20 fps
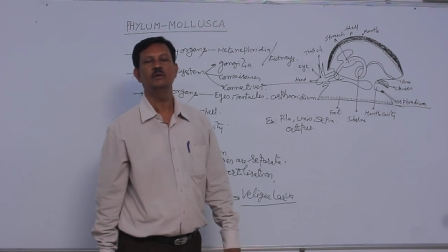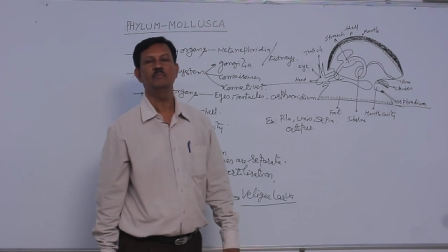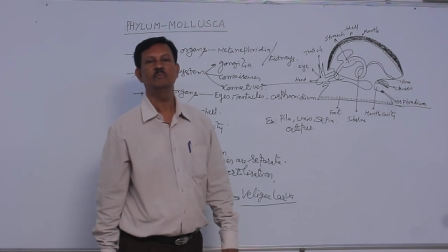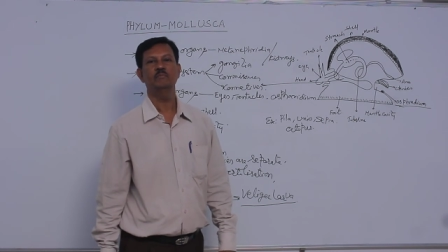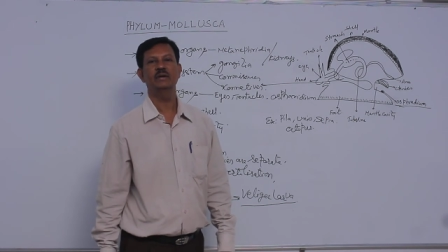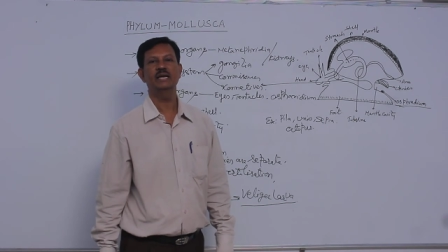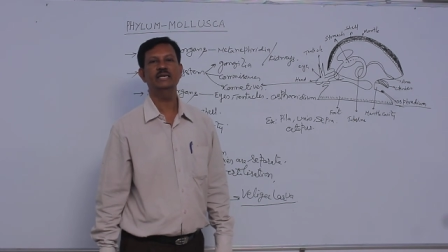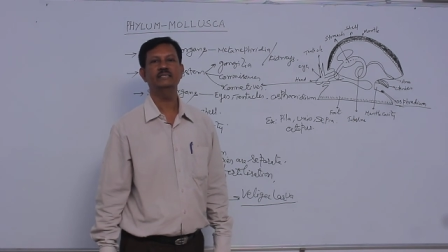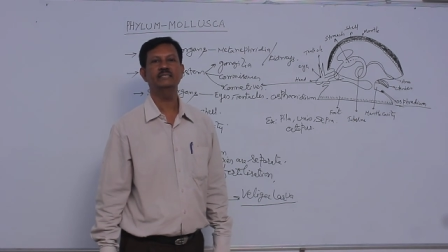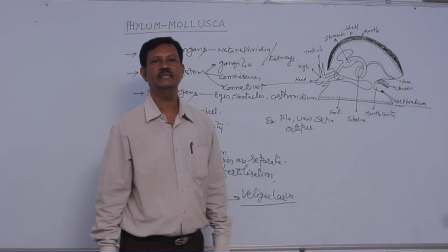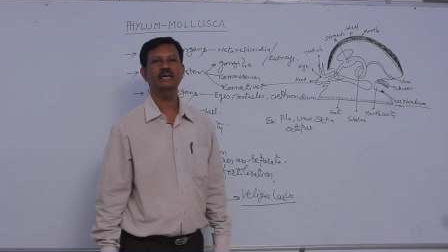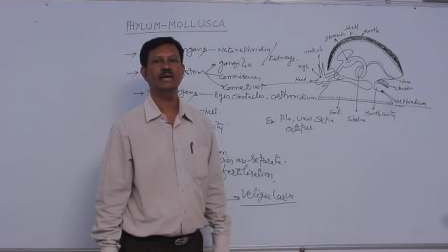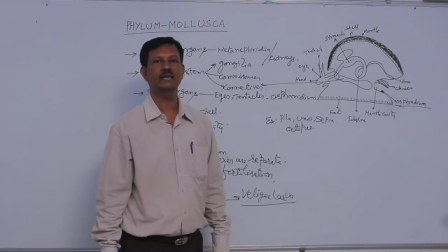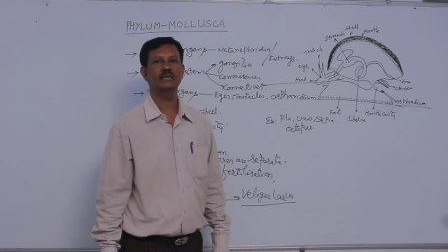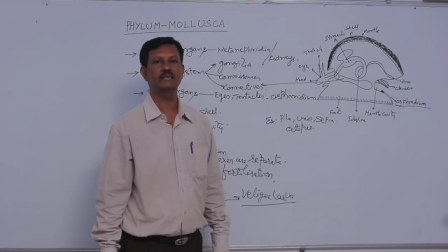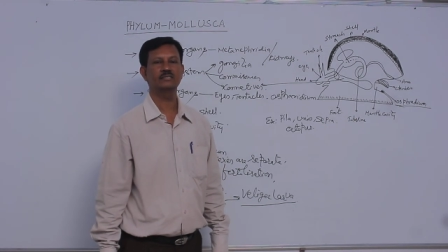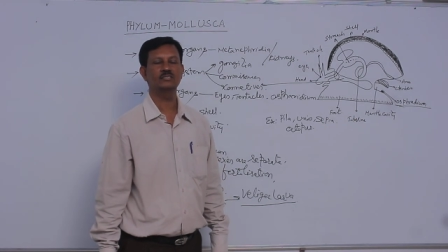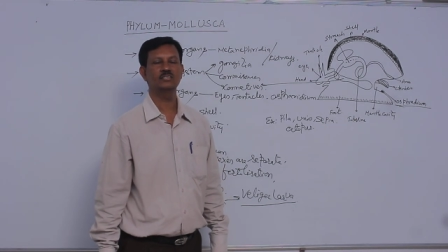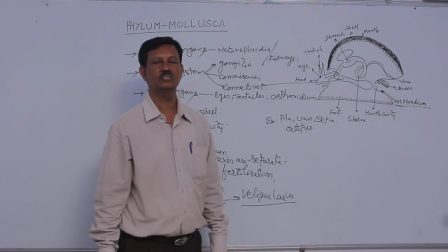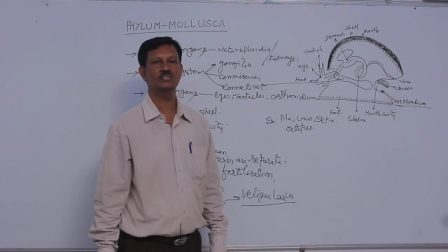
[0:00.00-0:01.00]
main
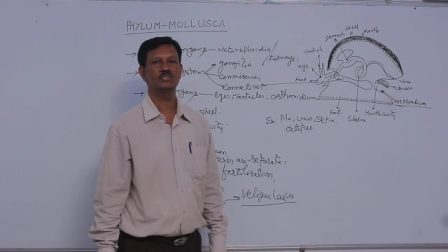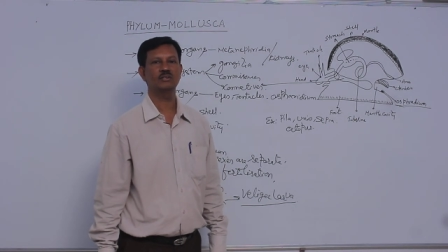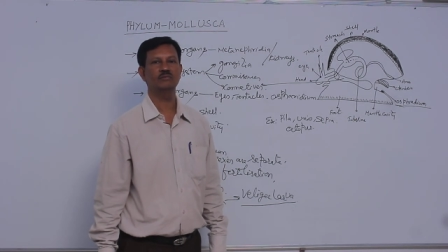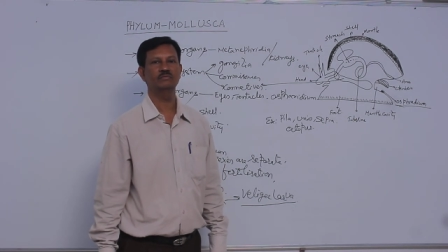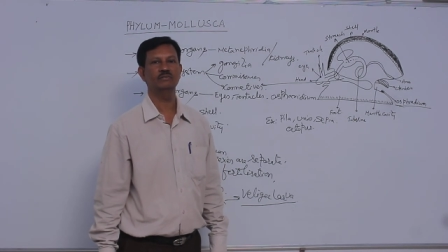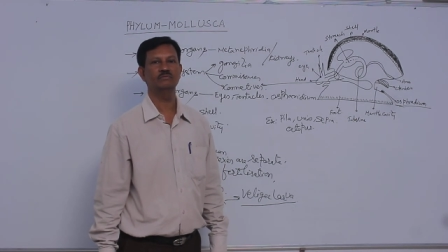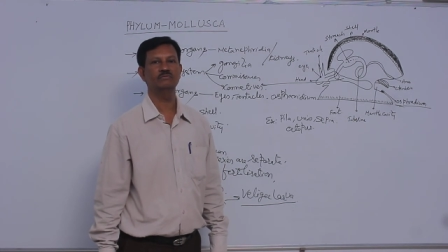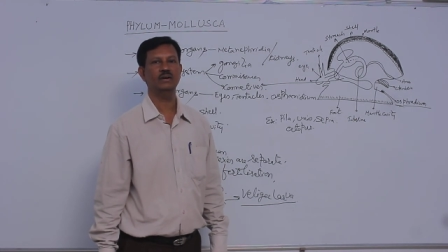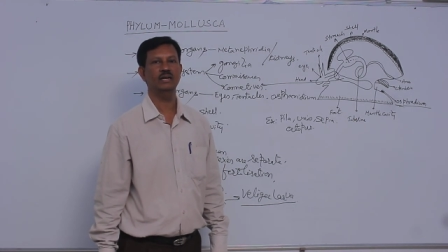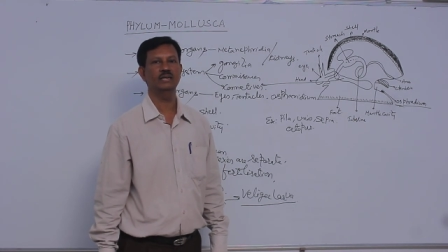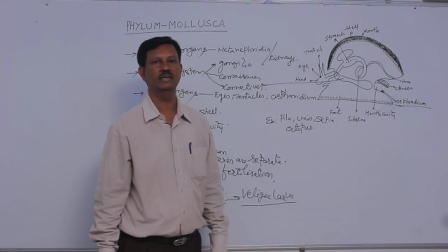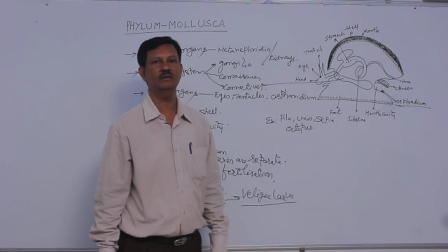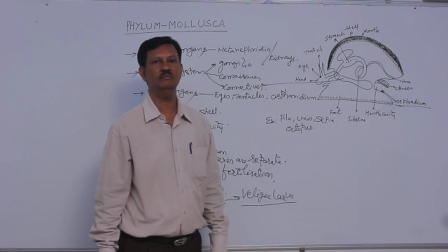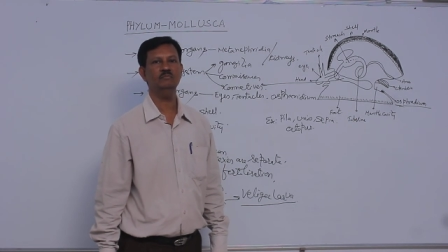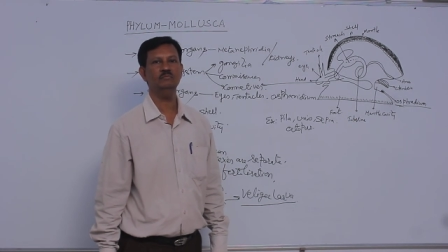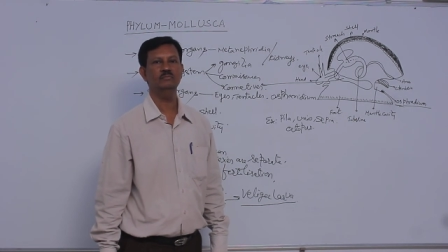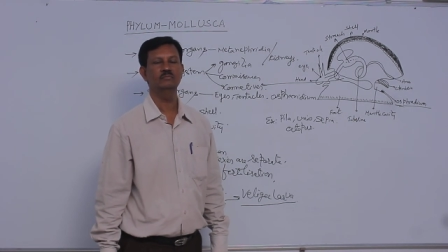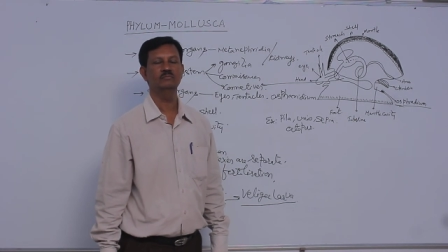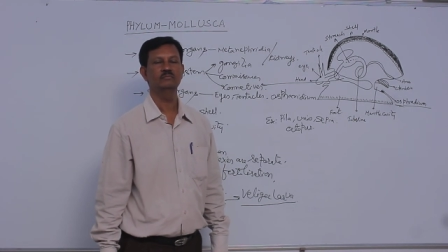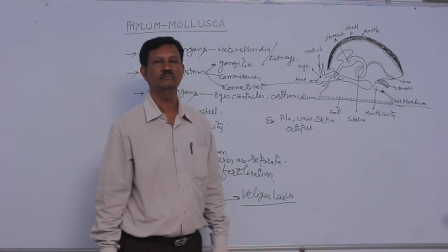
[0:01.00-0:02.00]
characters of the
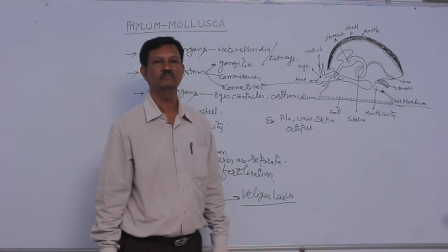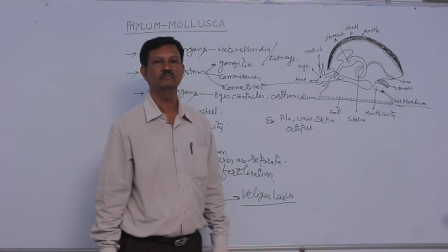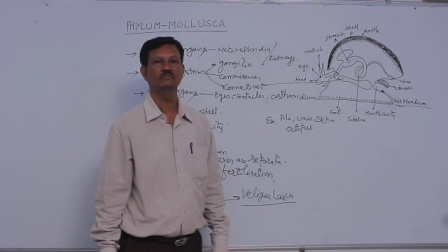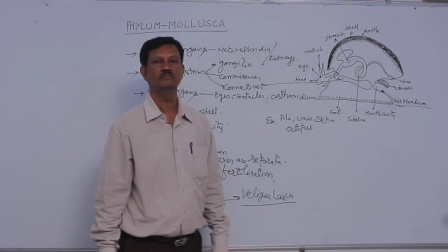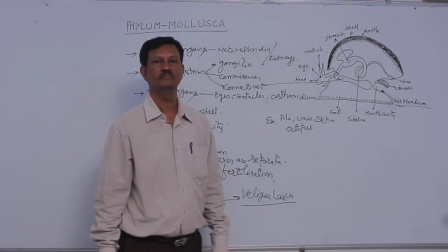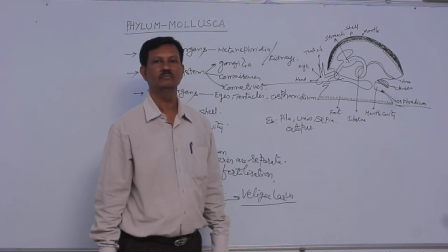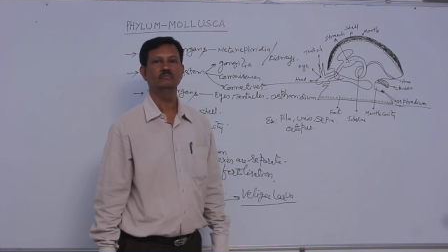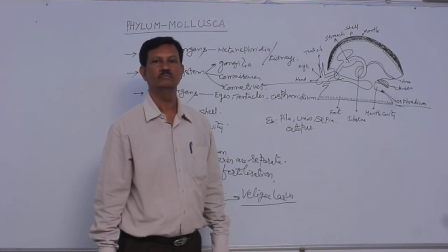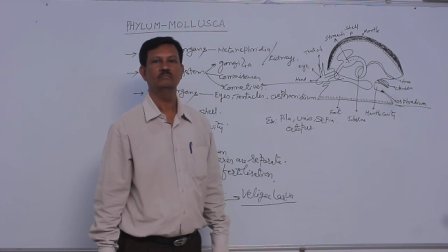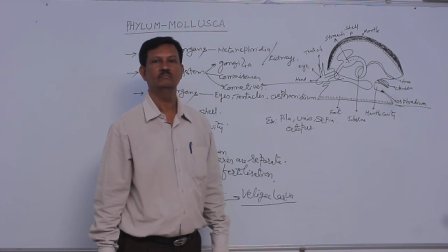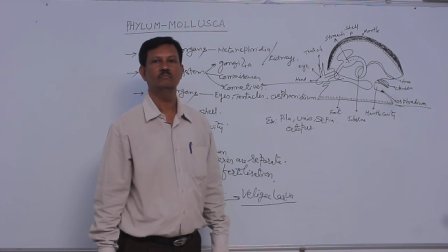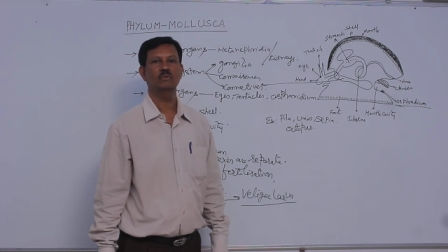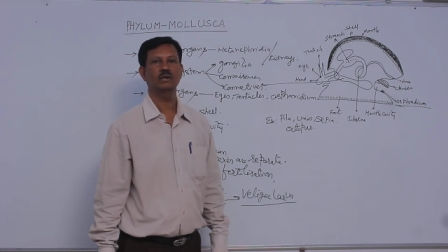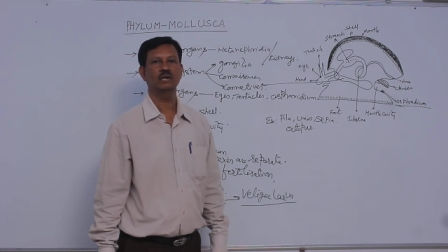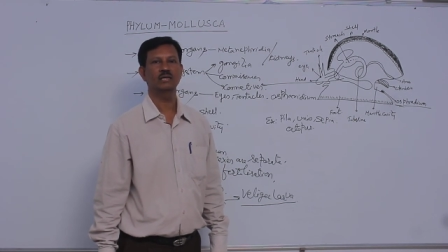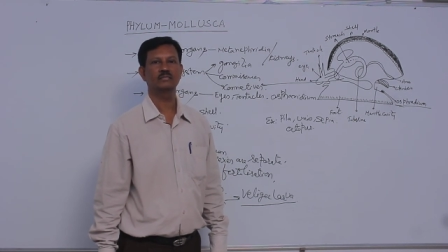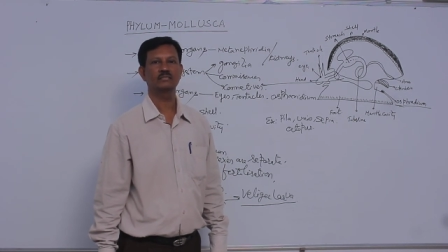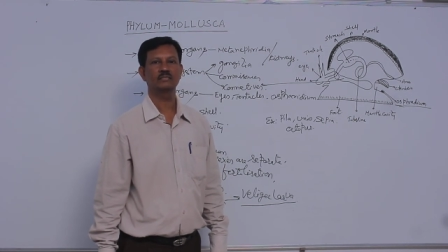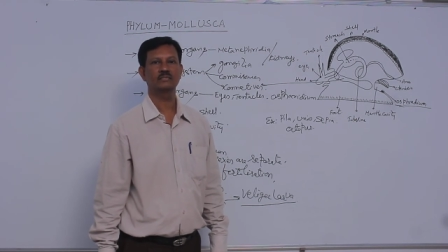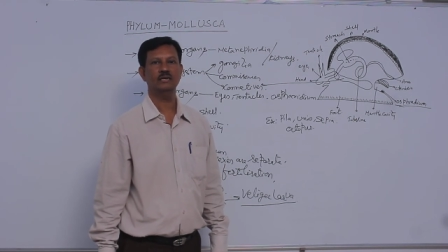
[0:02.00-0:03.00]
phylum
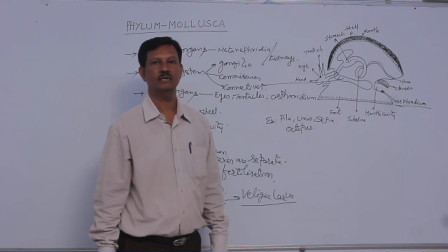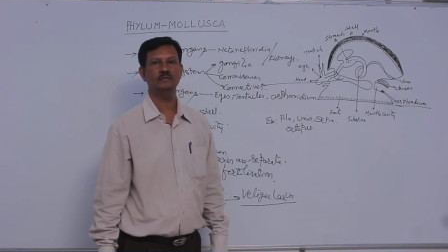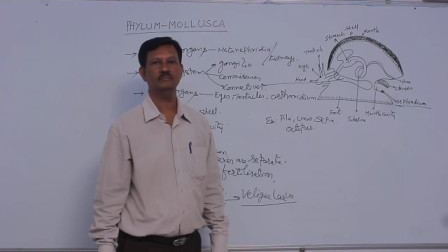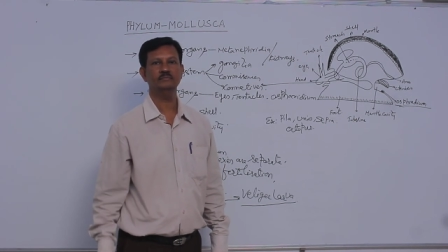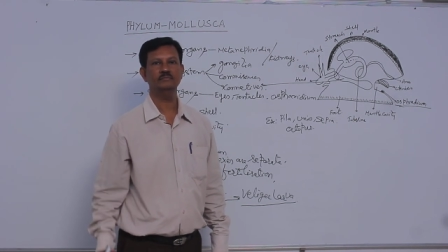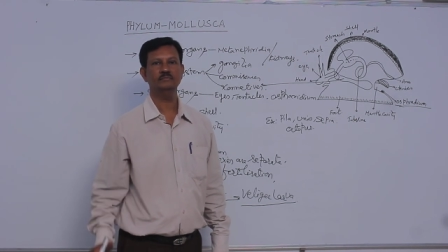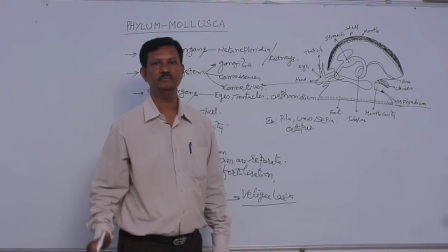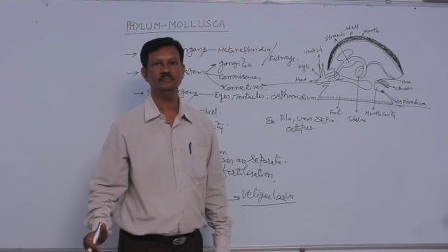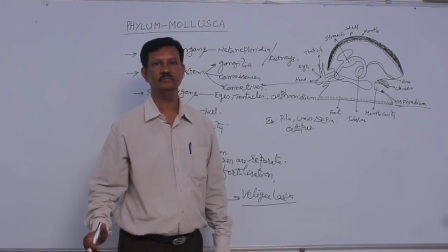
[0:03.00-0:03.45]
Mollusca.